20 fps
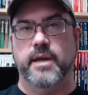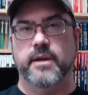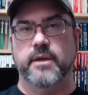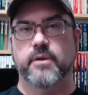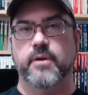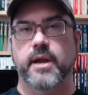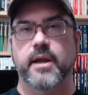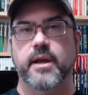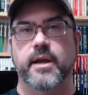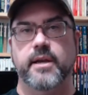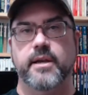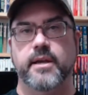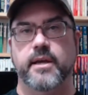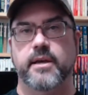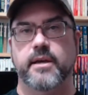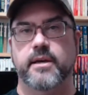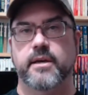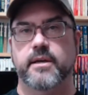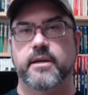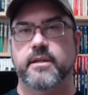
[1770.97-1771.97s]
who had
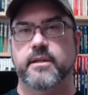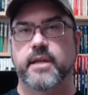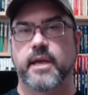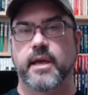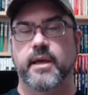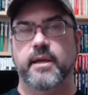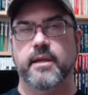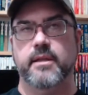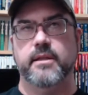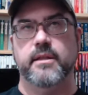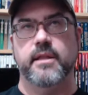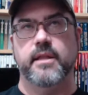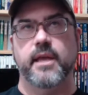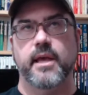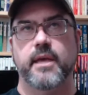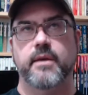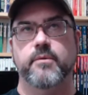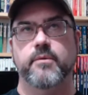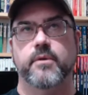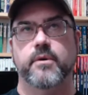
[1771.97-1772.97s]
great idea. They
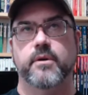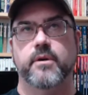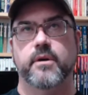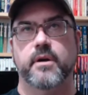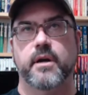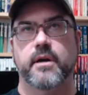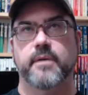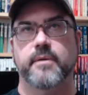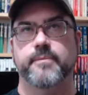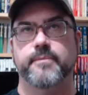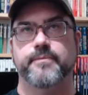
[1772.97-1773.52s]
were,